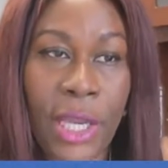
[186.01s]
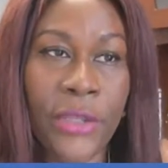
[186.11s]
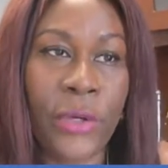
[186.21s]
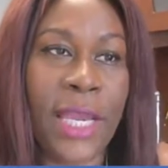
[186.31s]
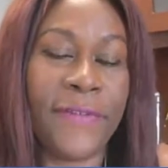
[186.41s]

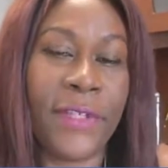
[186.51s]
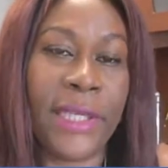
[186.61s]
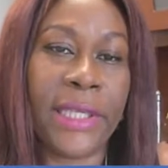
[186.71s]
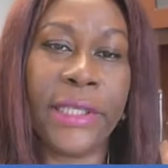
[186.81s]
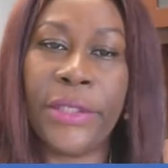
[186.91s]
You have to
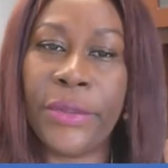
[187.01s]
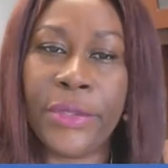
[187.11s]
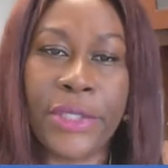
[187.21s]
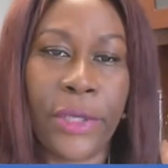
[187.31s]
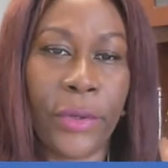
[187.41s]
include,
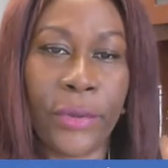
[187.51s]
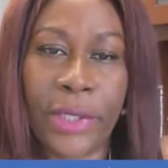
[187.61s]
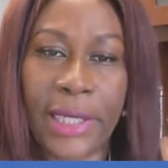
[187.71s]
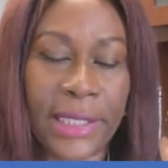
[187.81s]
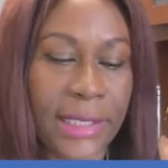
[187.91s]

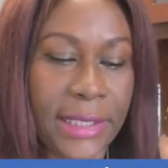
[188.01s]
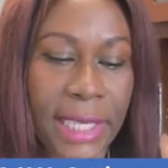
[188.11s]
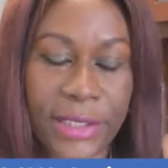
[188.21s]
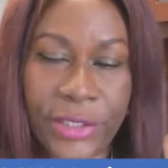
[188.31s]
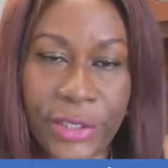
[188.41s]

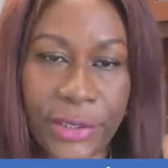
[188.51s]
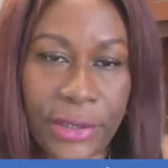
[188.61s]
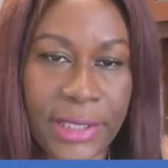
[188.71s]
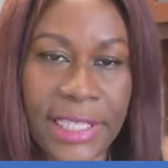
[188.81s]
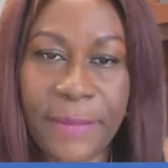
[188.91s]

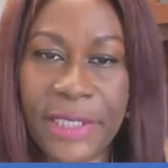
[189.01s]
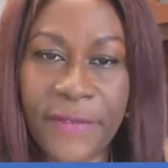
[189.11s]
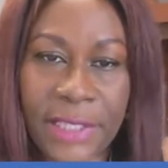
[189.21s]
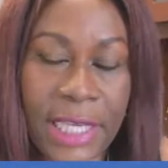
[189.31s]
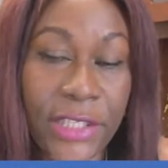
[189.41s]
a statement of
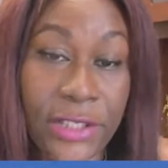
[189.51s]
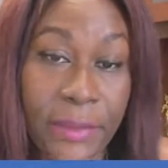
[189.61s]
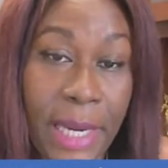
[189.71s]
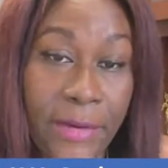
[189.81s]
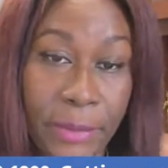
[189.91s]
intention to marry,